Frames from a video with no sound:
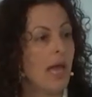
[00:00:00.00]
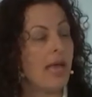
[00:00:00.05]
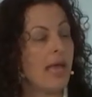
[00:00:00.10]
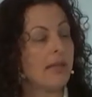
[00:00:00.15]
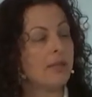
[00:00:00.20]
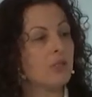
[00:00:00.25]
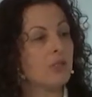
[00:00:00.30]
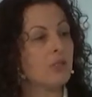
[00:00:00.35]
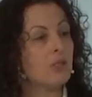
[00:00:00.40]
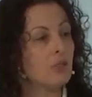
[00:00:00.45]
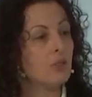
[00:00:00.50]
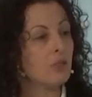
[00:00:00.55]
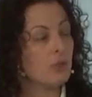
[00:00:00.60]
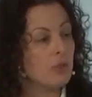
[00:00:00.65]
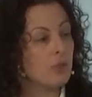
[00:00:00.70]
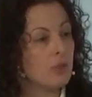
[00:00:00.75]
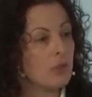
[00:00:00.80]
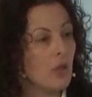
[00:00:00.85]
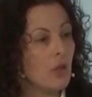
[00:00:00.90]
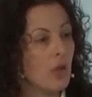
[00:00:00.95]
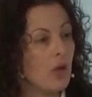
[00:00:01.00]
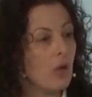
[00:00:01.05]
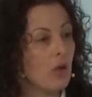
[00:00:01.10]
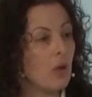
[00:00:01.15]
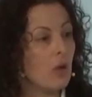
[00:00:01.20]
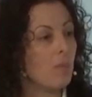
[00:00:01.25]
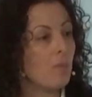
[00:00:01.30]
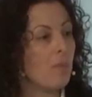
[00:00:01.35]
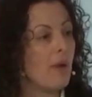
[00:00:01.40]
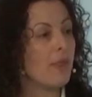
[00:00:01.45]
And to do
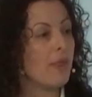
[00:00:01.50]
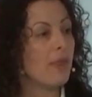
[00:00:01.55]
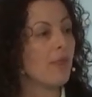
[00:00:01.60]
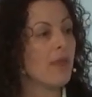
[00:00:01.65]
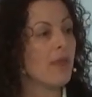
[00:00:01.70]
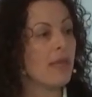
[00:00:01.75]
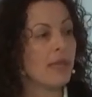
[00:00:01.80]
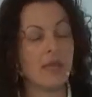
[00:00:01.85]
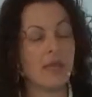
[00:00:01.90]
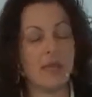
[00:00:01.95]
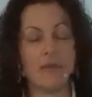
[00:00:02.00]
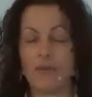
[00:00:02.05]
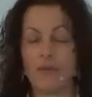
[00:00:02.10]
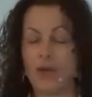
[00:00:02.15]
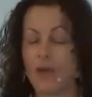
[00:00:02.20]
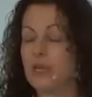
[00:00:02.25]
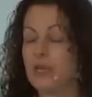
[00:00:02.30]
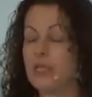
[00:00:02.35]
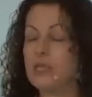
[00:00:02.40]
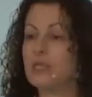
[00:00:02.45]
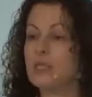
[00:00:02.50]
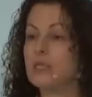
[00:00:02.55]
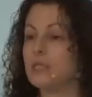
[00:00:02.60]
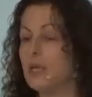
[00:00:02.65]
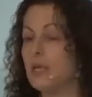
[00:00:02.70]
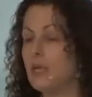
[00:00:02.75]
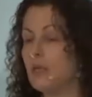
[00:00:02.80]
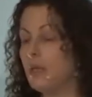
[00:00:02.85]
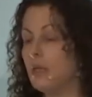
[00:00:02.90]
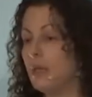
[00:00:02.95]
so by thinking very
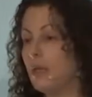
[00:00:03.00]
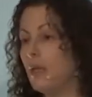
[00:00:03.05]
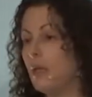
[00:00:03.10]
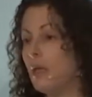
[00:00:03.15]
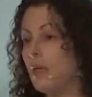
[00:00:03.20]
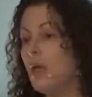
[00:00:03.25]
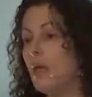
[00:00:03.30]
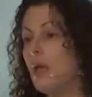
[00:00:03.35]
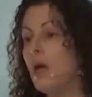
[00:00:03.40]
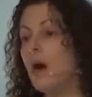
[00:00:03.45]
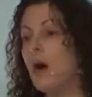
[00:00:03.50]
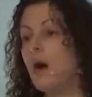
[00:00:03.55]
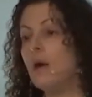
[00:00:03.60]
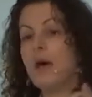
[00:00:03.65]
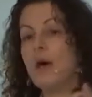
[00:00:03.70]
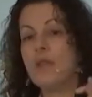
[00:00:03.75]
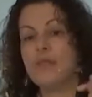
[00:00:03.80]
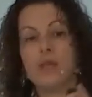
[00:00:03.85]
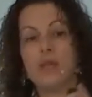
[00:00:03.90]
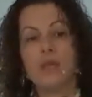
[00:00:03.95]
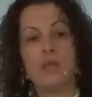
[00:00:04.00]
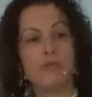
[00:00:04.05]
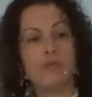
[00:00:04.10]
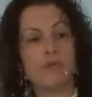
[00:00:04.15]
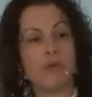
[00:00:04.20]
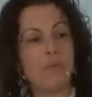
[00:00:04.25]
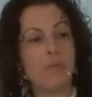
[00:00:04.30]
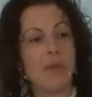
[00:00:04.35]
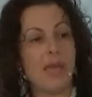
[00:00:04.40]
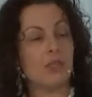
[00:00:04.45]
distinctly about the
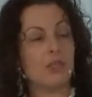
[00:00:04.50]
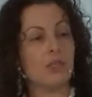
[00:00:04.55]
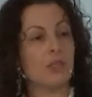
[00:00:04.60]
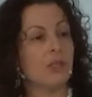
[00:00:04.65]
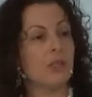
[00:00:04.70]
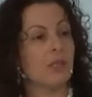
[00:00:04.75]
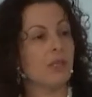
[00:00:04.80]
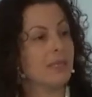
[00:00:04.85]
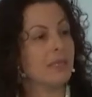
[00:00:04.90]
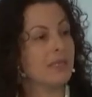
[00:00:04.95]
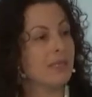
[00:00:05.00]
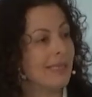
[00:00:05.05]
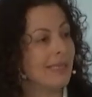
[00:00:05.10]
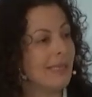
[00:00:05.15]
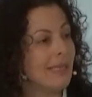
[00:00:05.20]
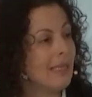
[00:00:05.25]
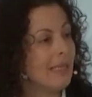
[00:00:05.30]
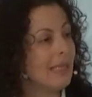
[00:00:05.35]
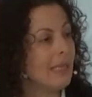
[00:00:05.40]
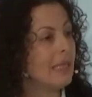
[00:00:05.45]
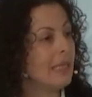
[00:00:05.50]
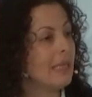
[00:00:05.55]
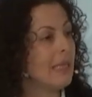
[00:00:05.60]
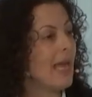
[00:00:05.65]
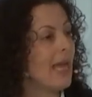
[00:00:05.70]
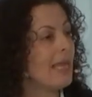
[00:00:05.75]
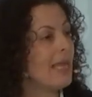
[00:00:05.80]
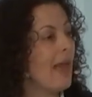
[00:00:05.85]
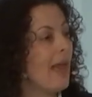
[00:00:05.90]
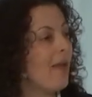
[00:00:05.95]
information that's needed
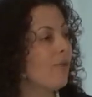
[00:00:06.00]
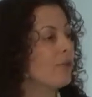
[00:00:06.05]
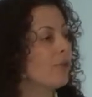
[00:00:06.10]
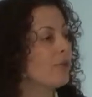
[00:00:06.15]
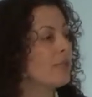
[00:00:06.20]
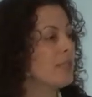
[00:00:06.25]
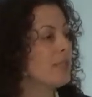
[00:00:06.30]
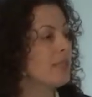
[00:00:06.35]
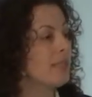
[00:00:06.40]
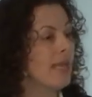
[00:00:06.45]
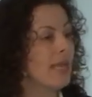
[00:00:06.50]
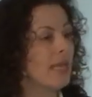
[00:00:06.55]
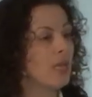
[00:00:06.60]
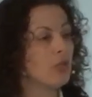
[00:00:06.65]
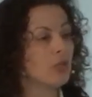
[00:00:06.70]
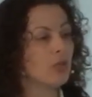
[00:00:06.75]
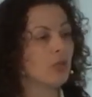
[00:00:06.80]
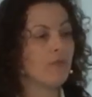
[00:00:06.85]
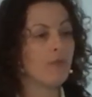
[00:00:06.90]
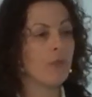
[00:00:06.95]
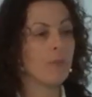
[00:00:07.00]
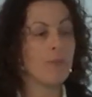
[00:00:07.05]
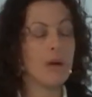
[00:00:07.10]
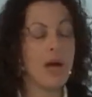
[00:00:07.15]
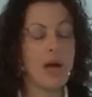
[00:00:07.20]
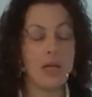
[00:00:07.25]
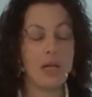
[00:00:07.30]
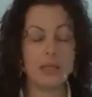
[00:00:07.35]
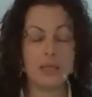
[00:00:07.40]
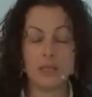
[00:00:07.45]
at every stage of the
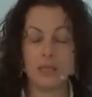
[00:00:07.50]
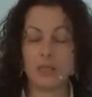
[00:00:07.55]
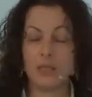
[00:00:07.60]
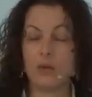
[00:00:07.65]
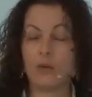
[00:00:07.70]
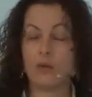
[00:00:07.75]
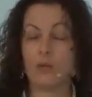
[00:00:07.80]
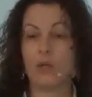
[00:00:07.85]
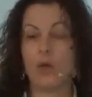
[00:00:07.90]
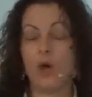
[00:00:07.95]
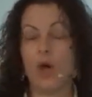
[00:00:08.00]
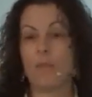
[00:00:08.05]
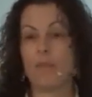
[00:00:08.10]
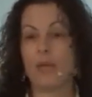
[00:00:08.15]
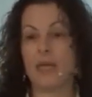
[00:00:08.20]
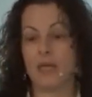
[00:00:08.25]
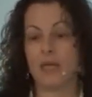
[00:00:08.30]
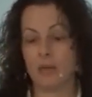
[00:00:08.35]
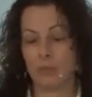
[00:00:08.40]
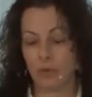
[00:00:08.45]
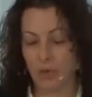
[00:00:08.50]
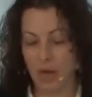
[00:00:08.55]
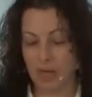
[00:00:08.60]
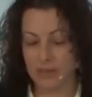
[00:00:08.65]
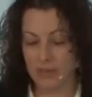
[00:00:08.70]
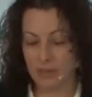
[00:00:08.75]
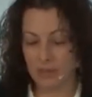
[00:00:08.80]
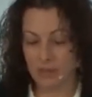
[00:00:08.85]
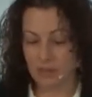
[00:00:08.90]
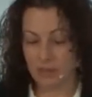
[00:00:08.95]
policy or lawmaking
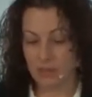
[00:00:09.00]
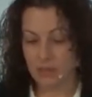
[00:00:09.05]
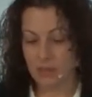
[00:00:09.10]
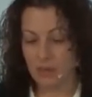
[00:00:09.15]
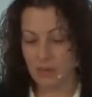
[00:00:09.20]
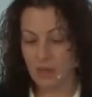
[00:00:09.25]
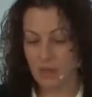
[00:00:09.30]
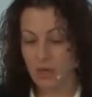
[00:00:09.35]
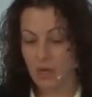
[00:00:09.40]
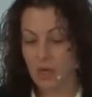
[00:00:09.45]
process.